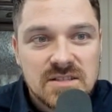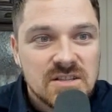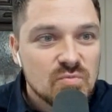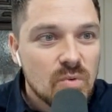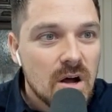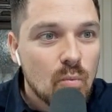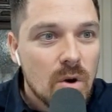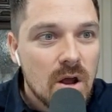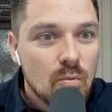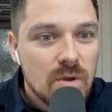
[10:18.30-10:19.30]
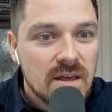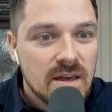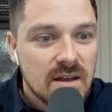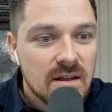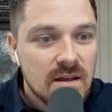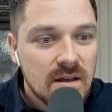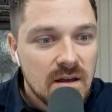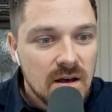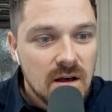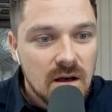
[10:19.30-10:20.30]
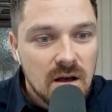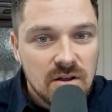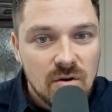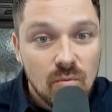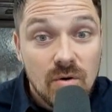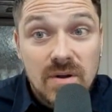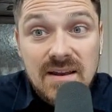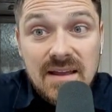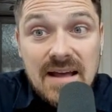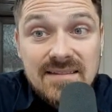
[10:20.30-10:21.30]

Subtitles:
as well where we can, where we can get